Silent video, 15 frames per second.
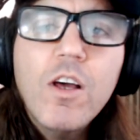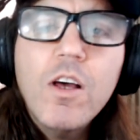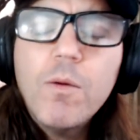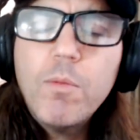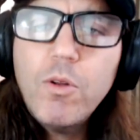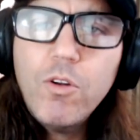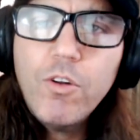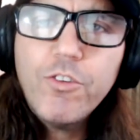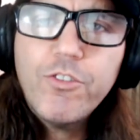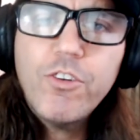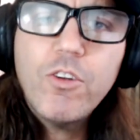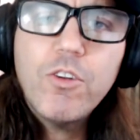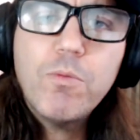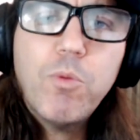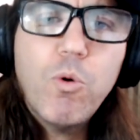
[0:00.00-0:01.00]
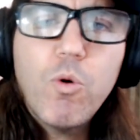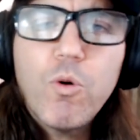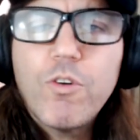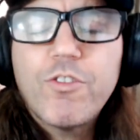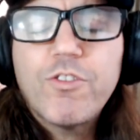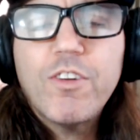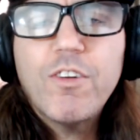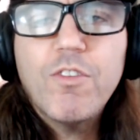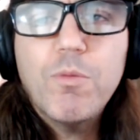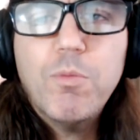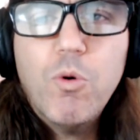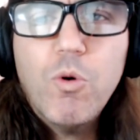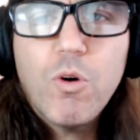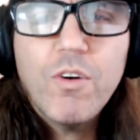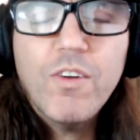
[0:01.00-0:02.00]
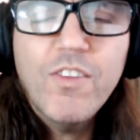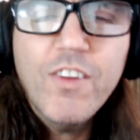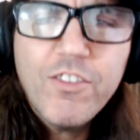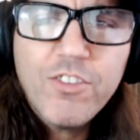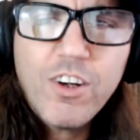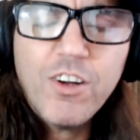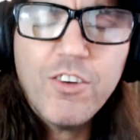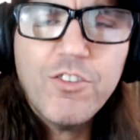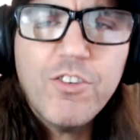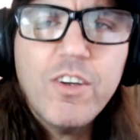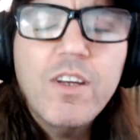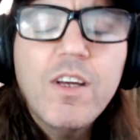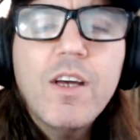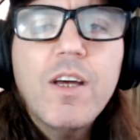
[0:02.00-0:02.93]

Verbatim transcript: but also the poorest of the poor in this country.